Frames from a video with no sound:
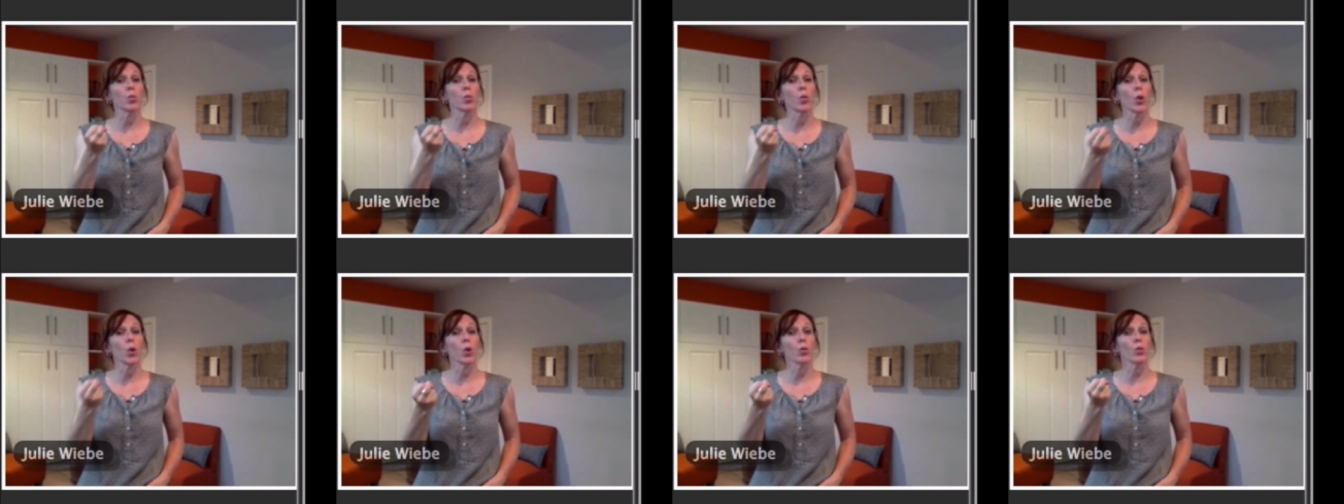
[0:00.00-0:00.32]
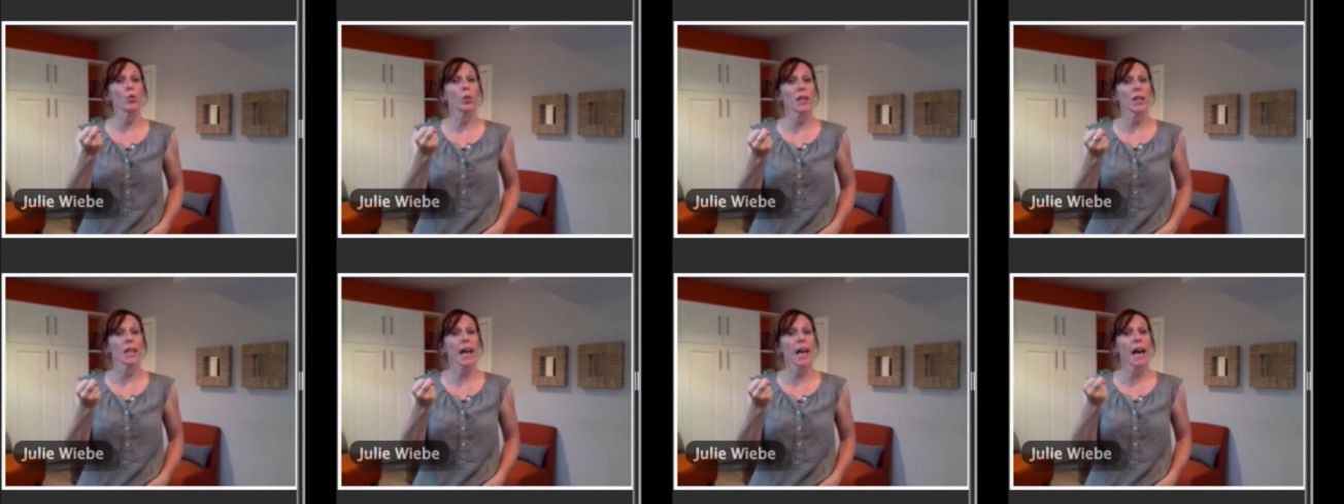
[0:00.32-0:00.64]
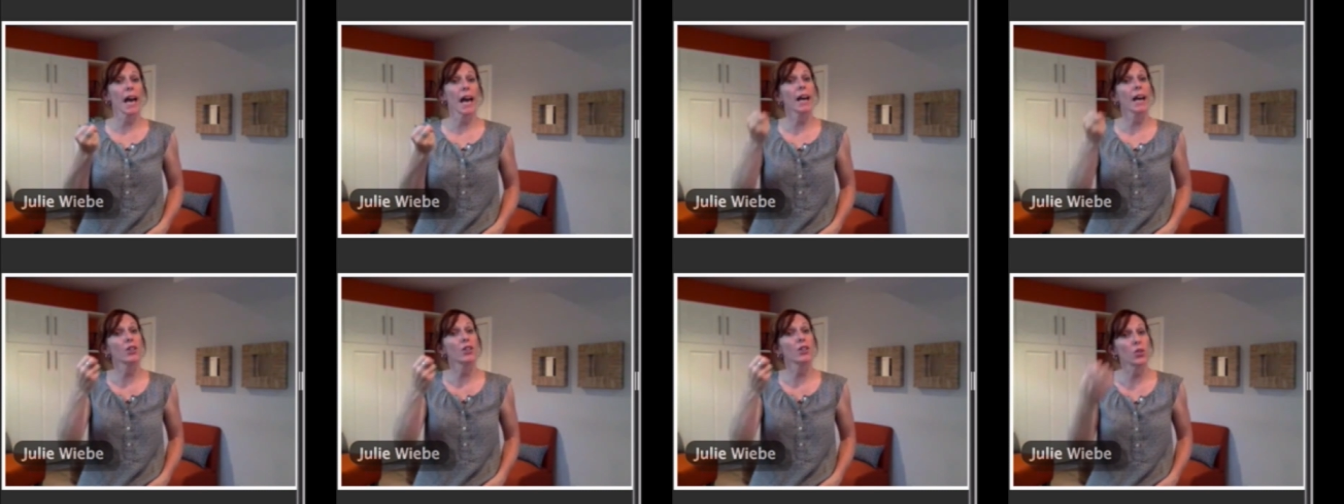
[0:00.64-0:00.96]
won't
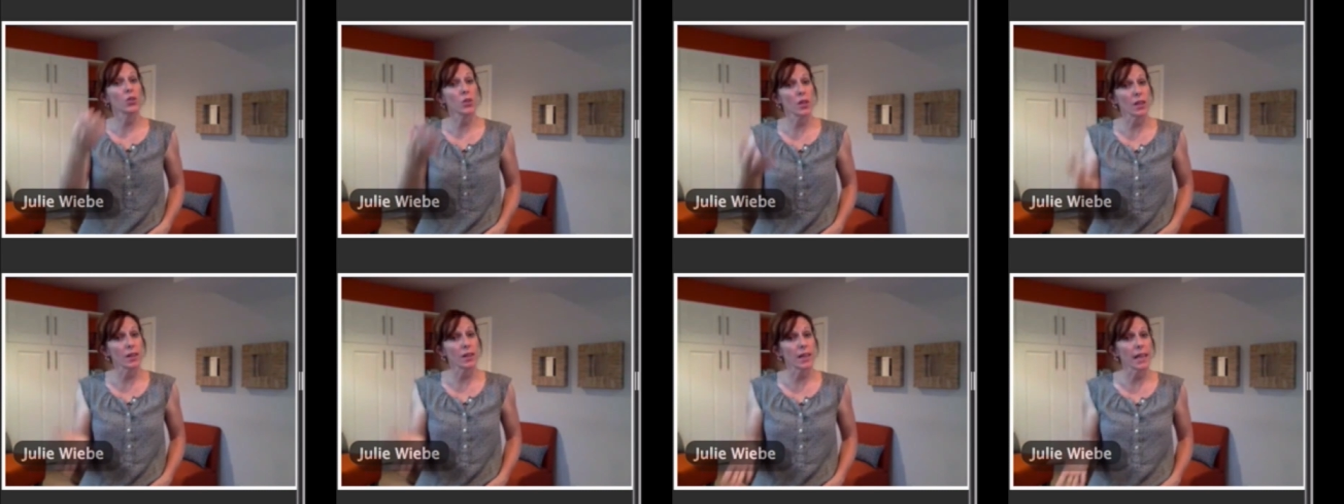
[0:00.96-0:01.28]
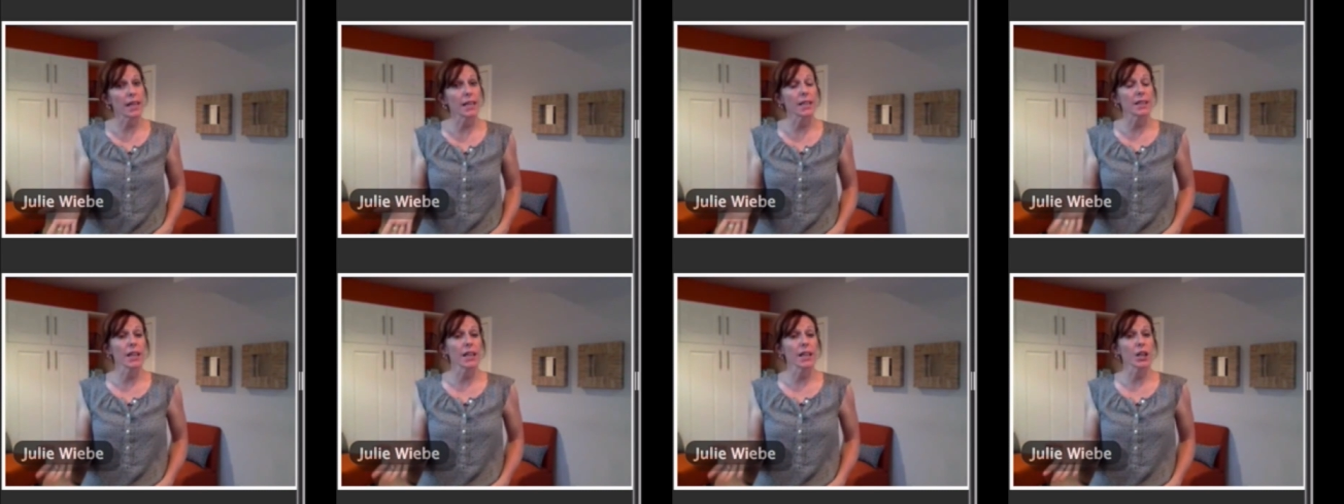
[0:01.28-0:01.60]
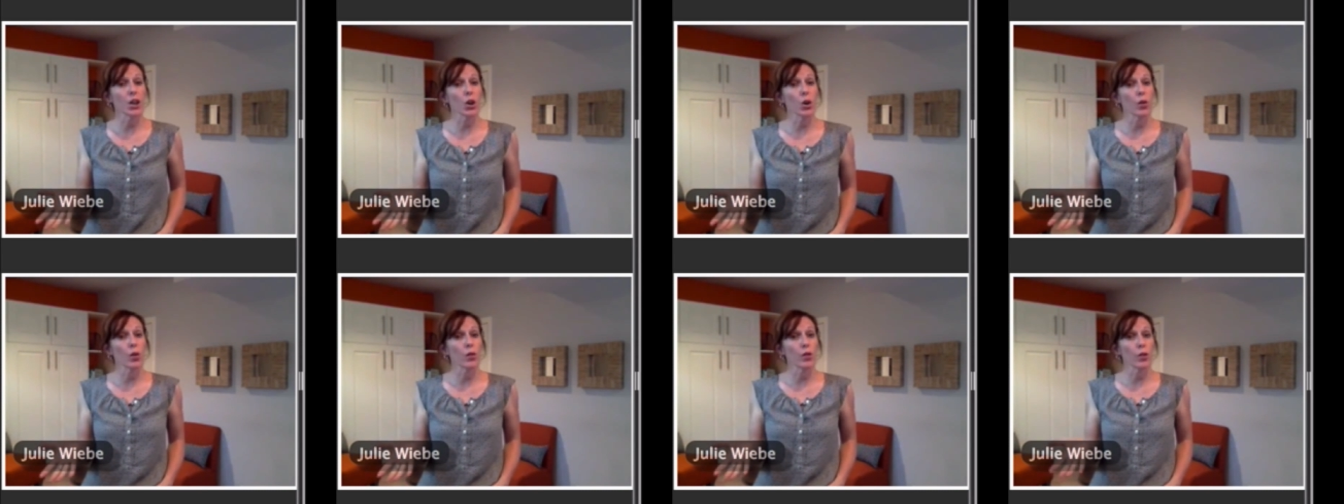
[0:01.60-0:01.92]
relax so that they can let
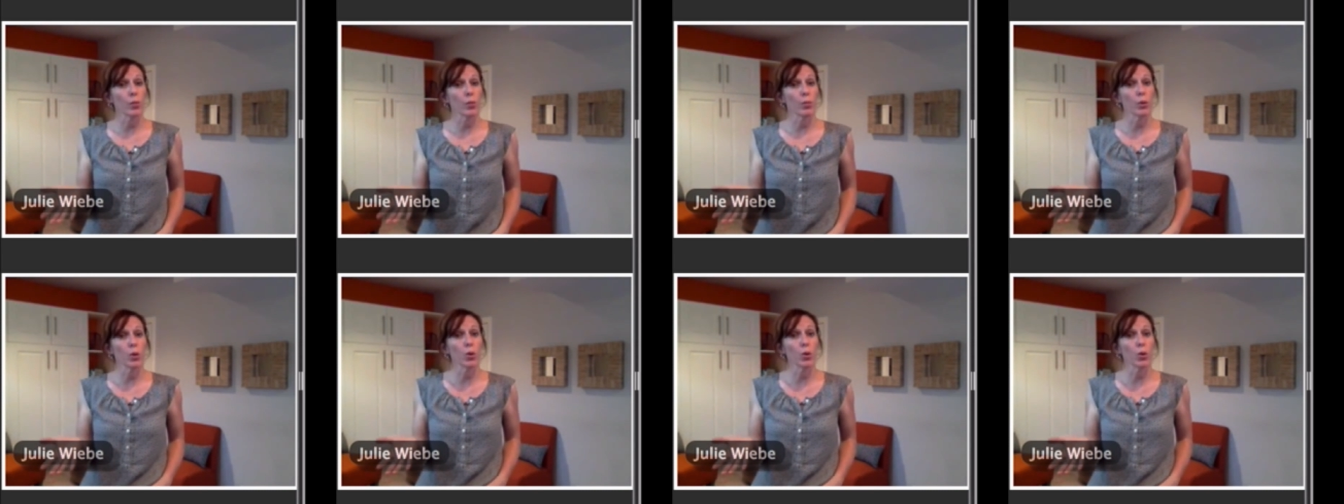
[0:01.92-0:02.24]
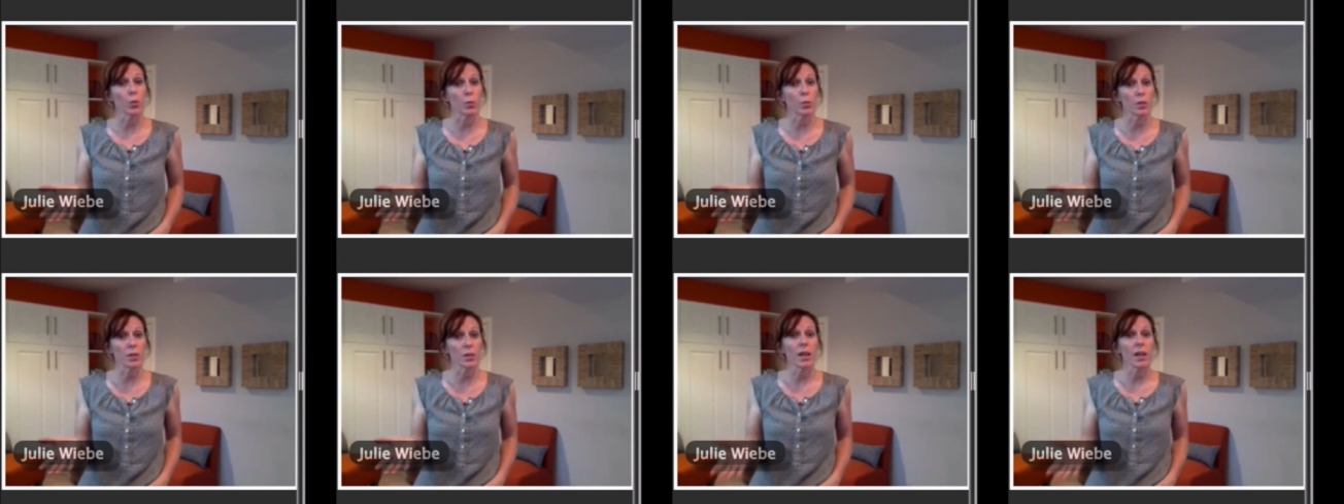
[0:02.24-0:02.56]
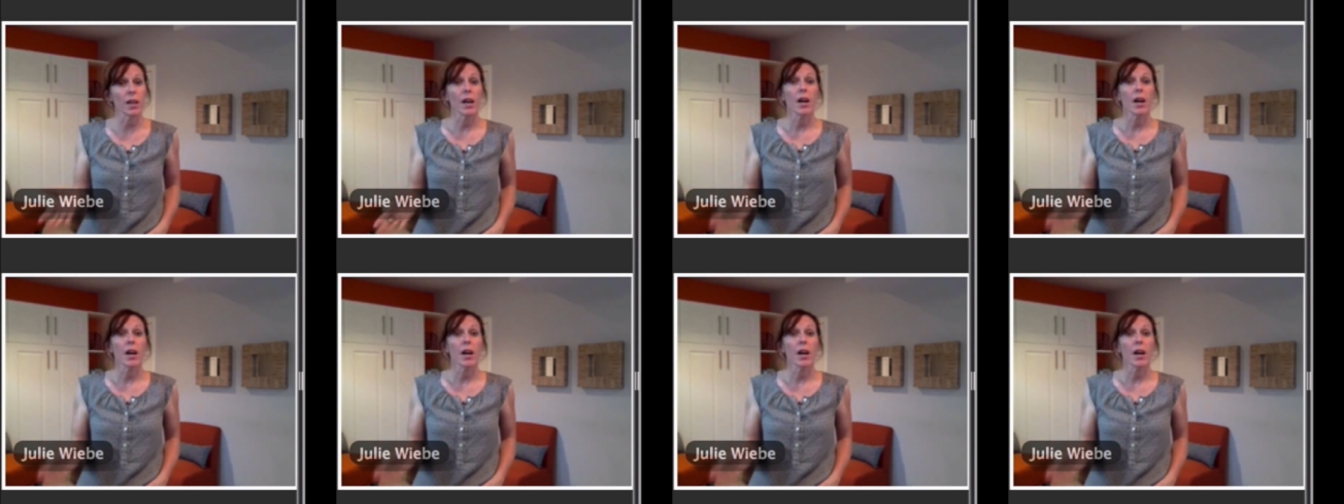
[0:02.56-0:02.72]
go of their poops.